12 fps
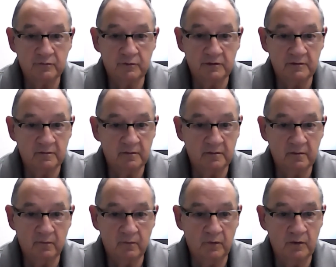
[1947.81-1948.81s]

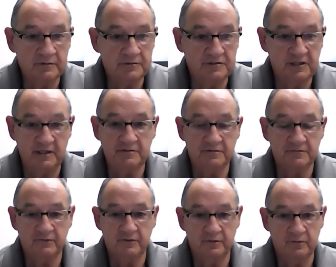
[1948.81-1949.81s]
what changes
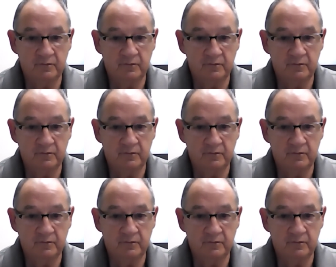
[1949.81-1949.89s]
for you.